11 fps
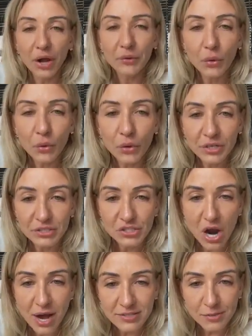An organ
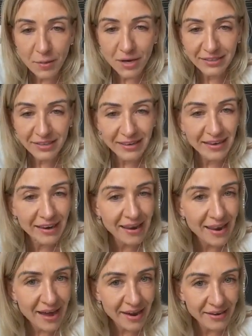transplant
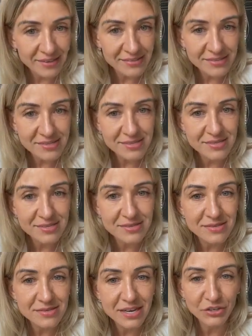clients
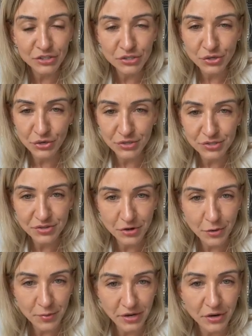cannot do ozone
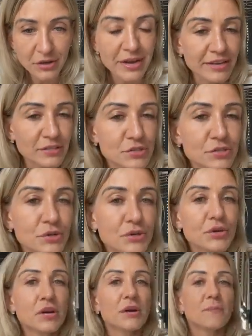therapy. Okay,
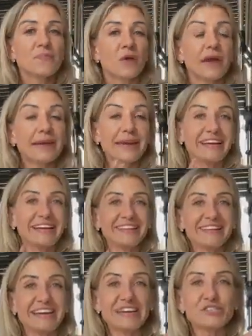so
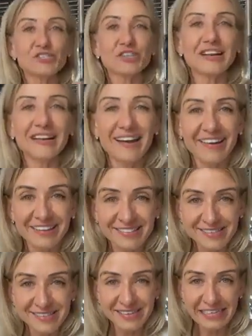again, each
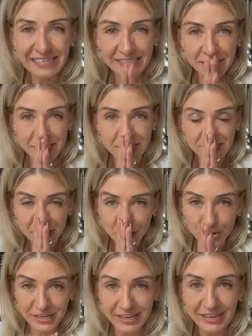client is
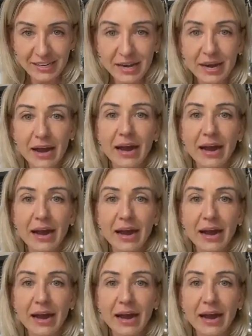unique.